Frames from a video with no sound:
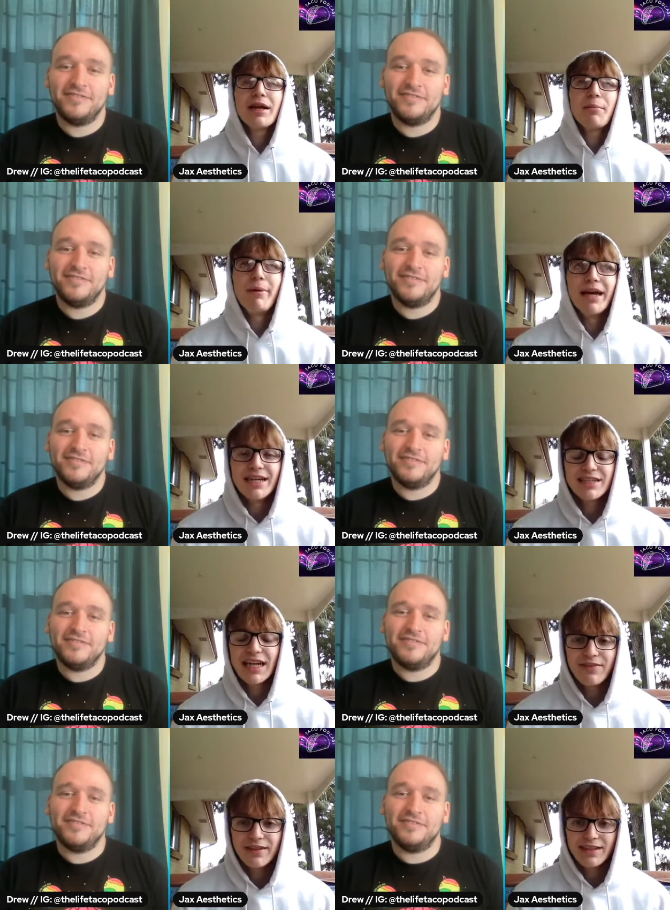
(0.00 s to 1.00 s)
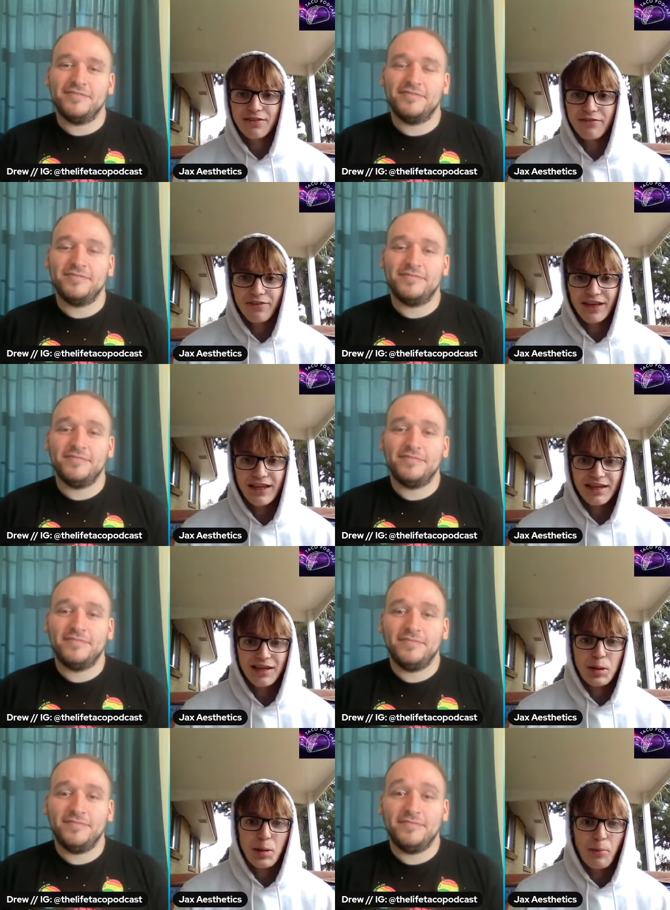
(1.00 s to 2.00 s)
Speaker 1: good at managing everything to fit,
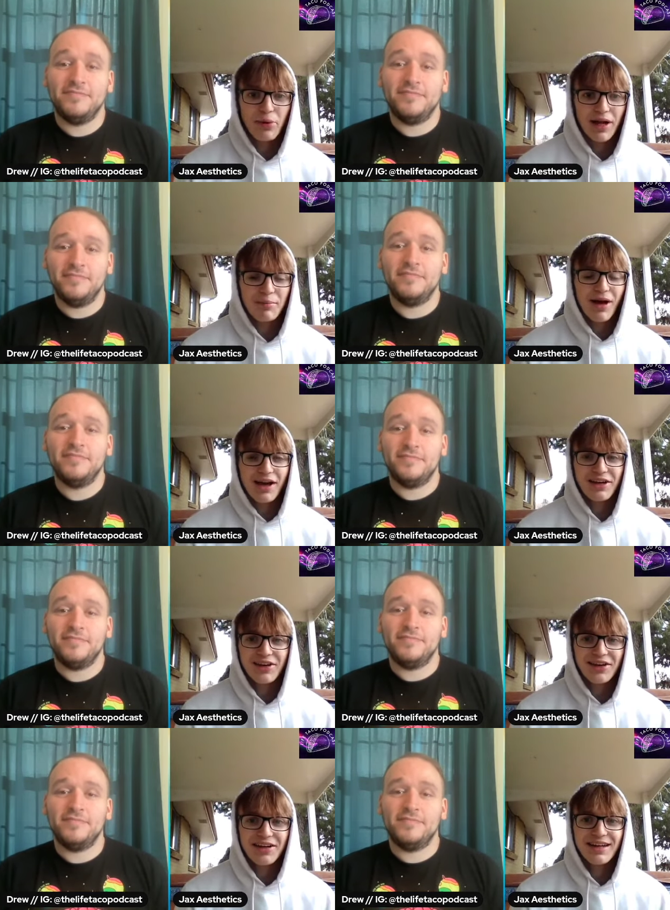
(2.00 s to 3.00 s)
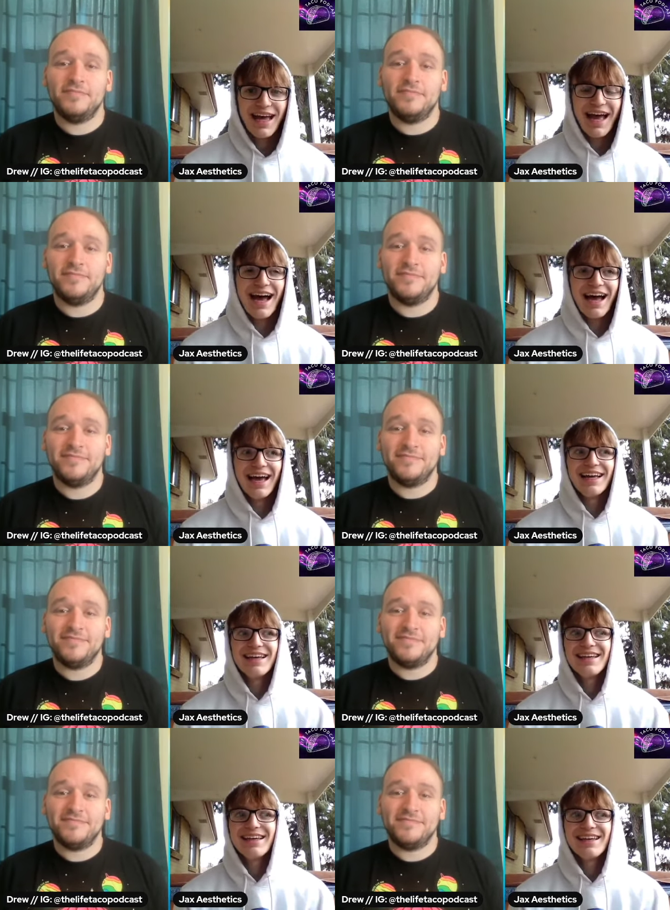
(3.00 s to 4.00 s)
but I'm not good at
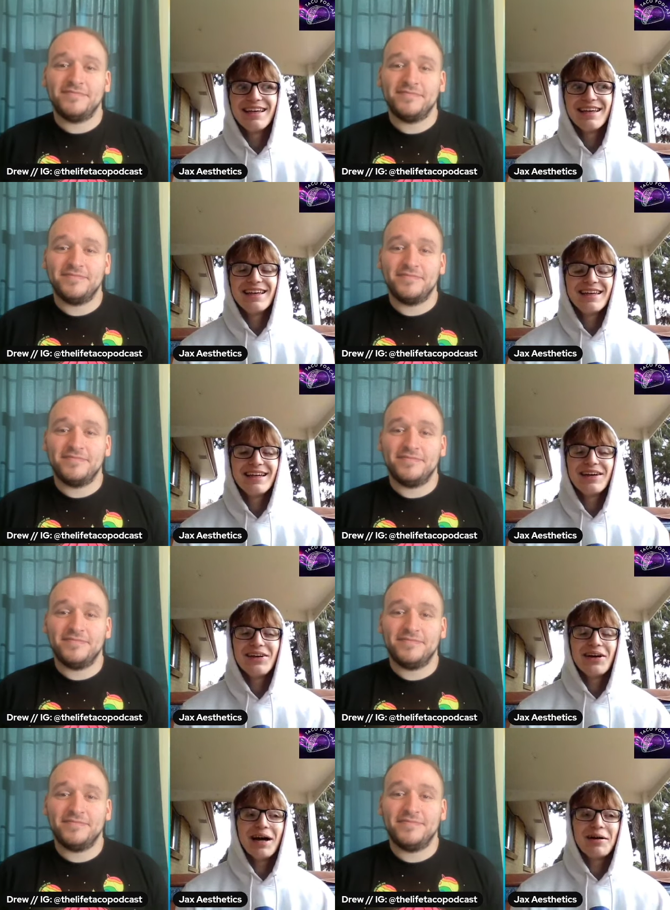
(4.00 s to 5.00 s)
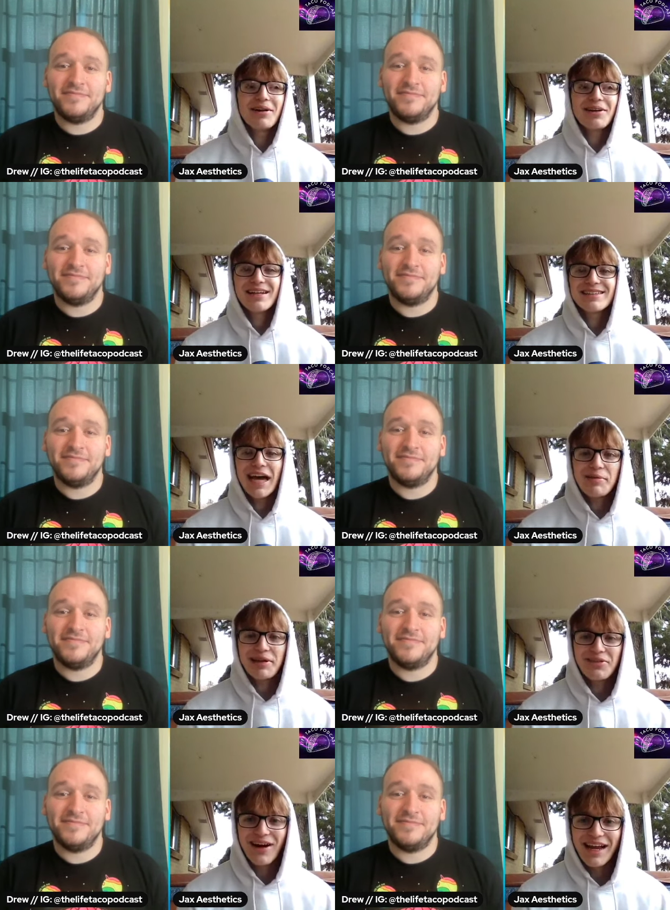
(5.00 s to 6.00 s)
I'm not good at timing
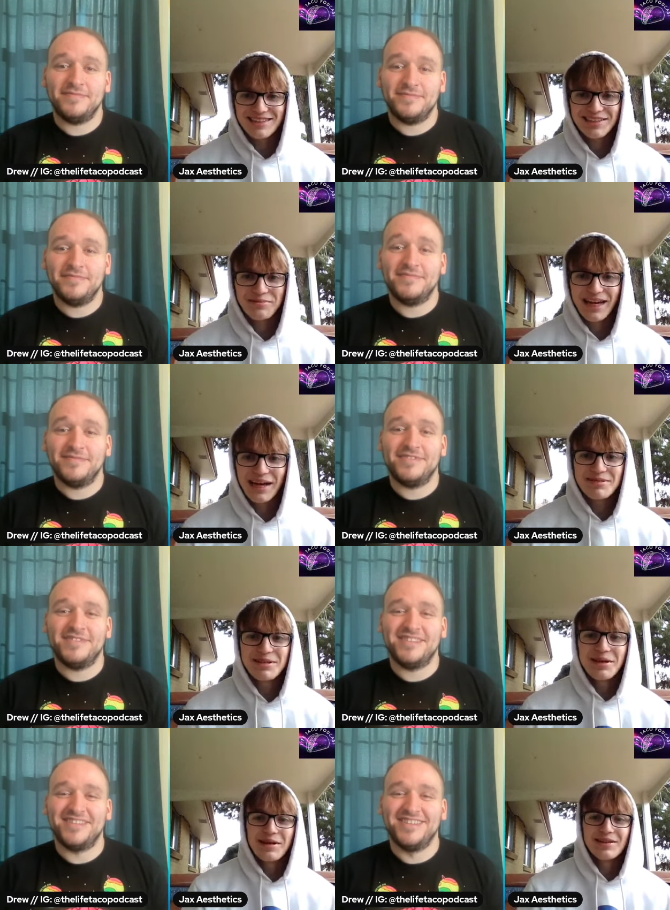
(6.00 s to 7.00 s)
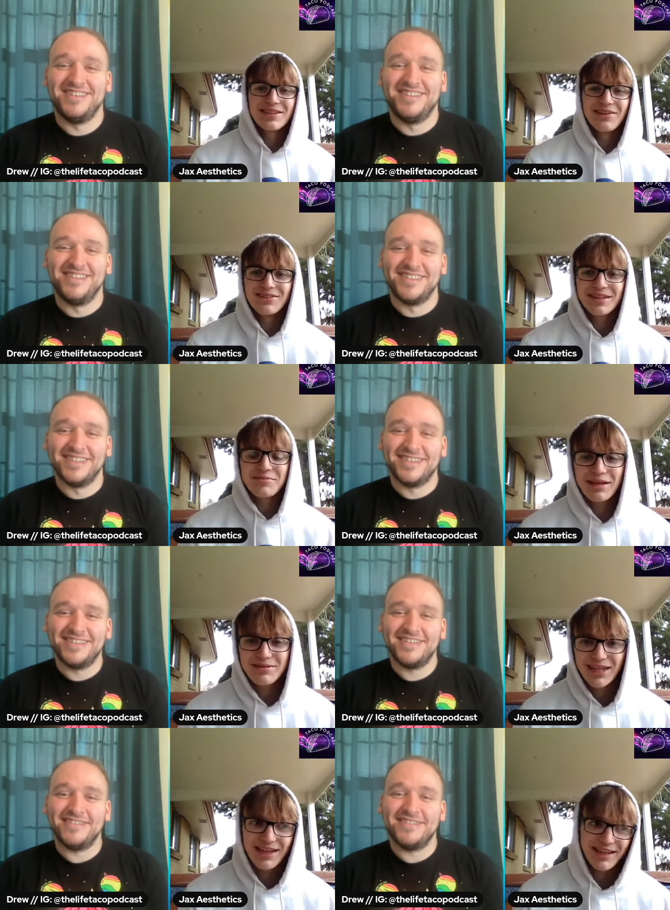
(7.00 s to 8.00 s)
it right sometimes. So sometimes
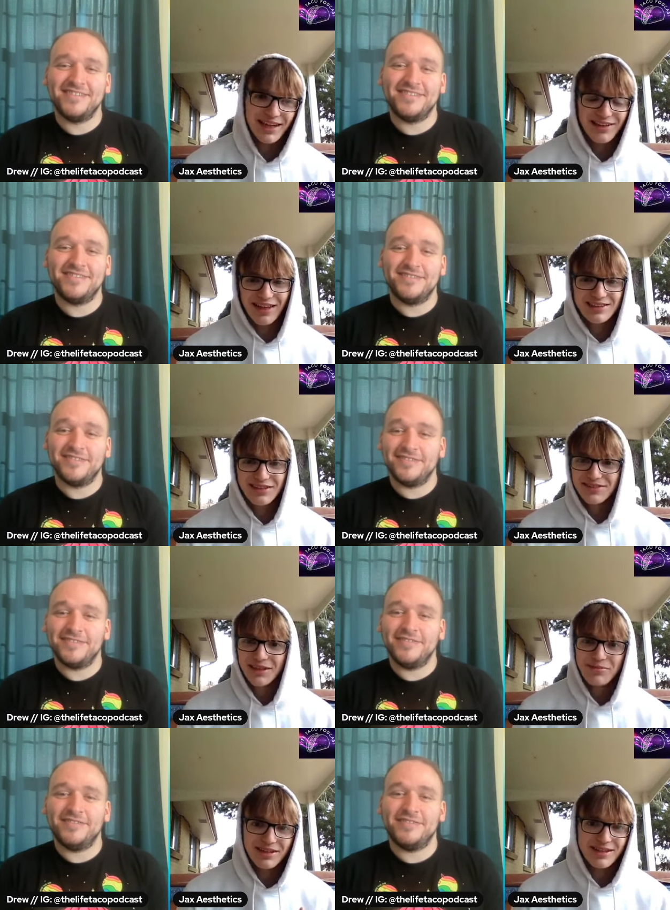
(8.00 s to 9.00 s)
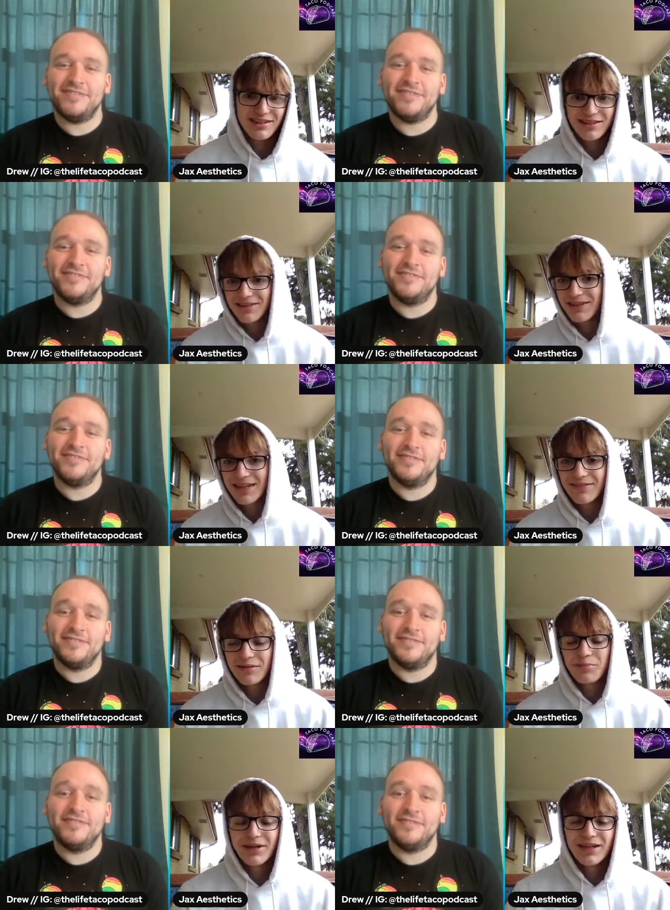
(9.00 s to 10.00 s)
I'll like get less of something or whatever.
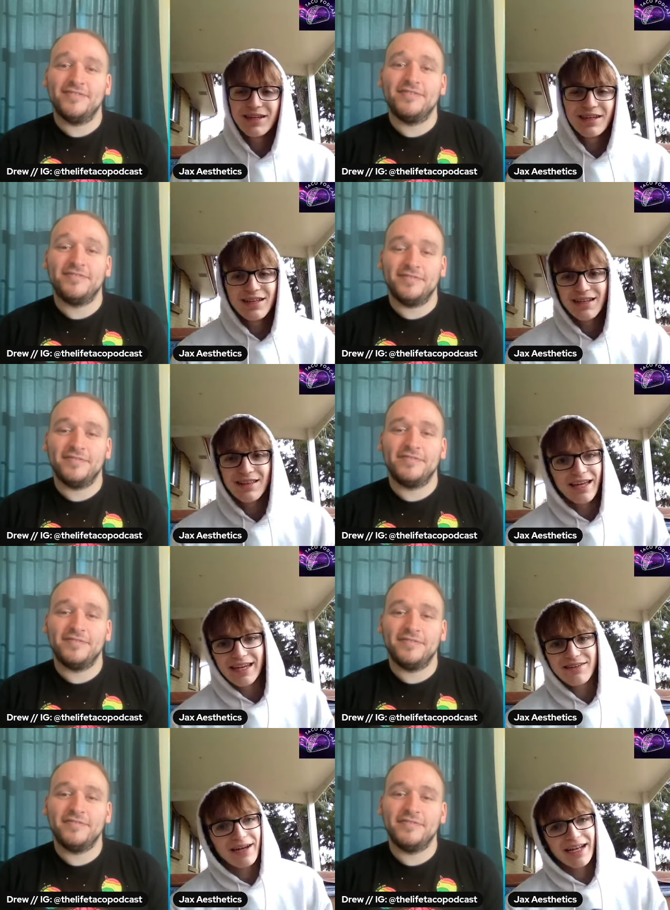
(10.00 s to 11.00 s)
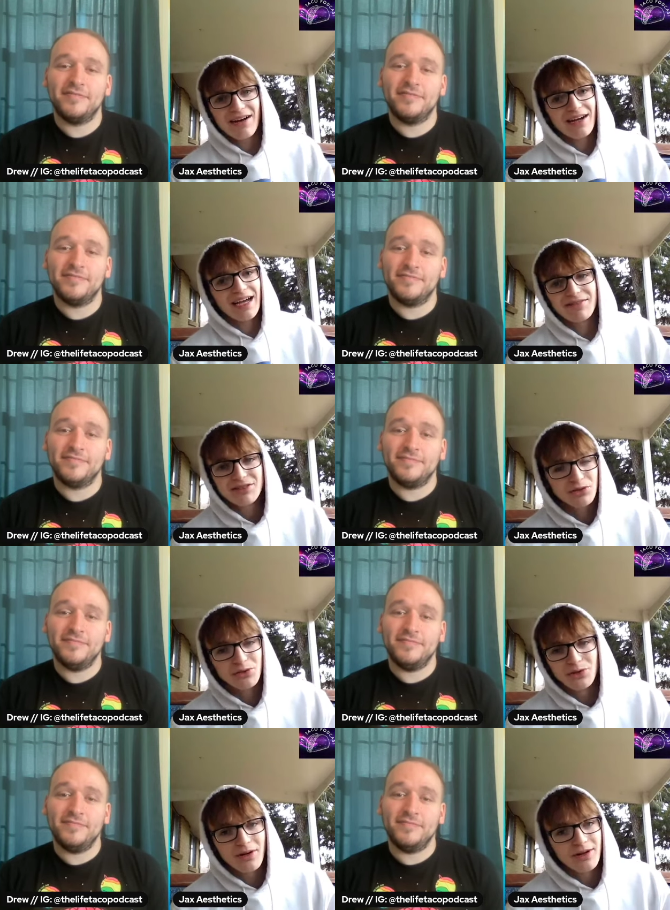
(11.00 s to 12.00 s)
But like right now I have
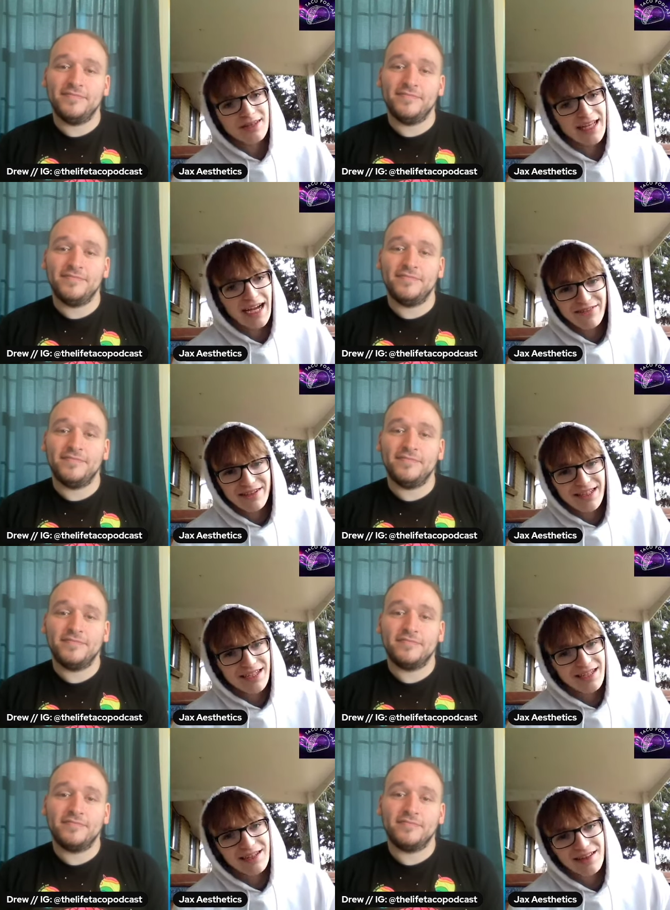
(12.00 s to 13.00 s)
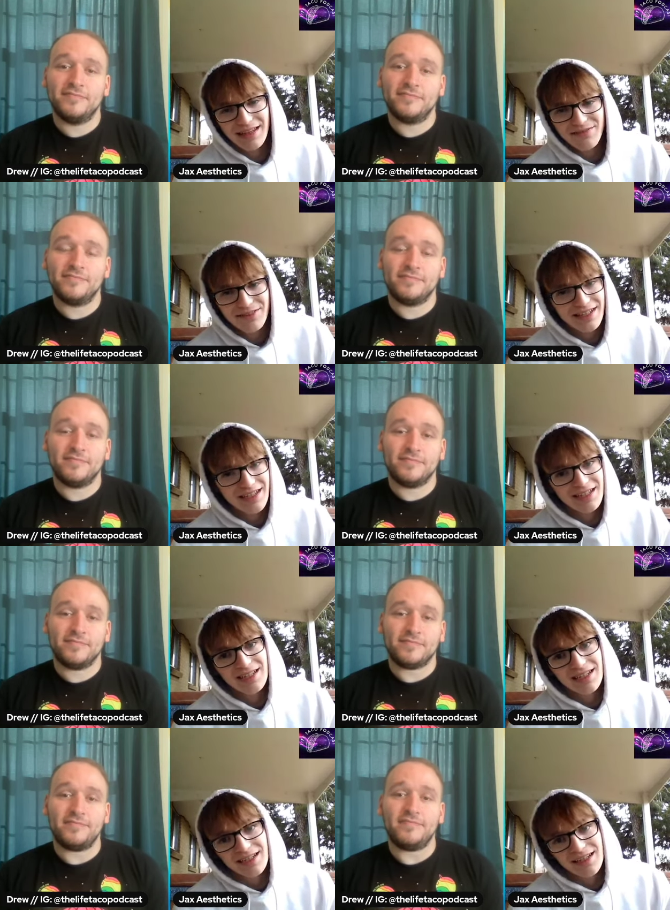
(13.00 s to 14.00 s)
school, diving, lifting,
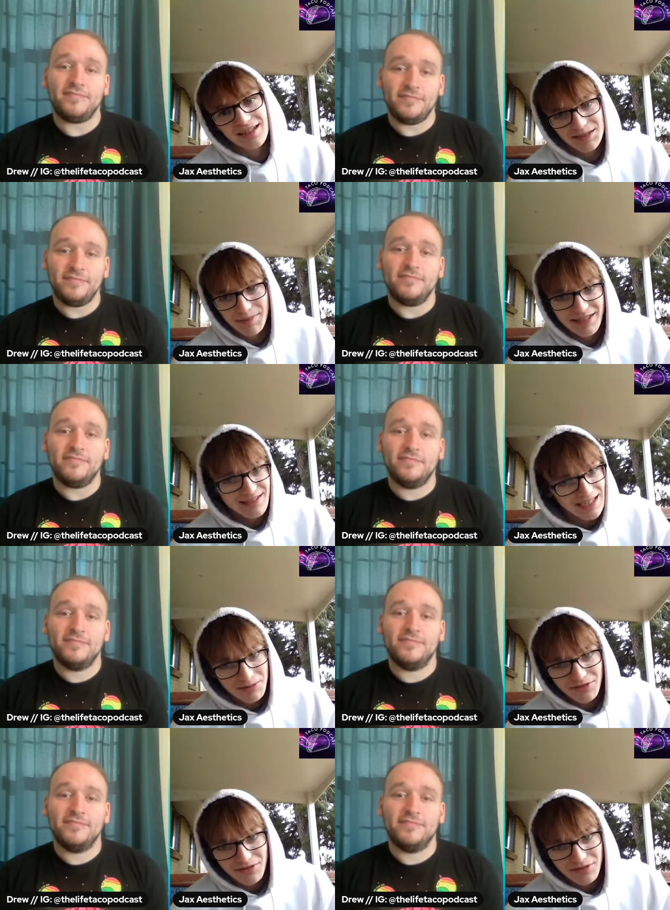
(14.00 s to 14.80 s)
spending time